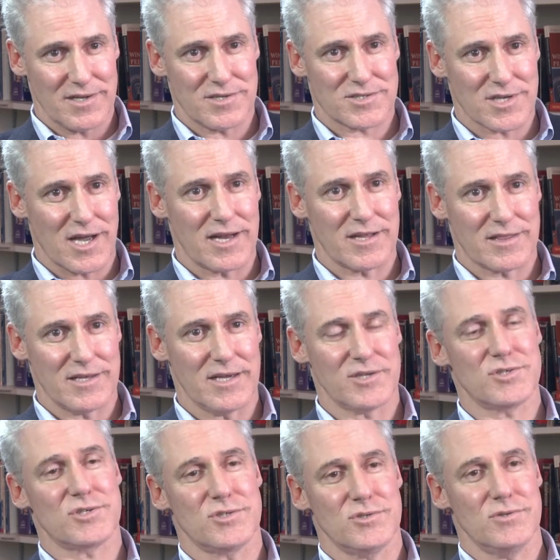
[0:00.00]
side of
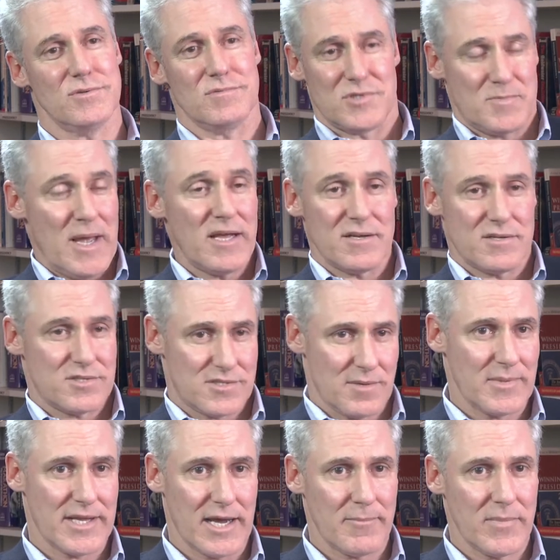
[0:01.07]
things, to spend
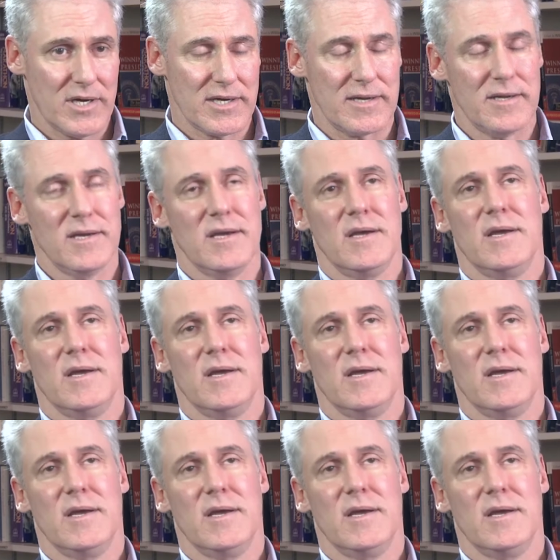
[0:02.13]
some of that money.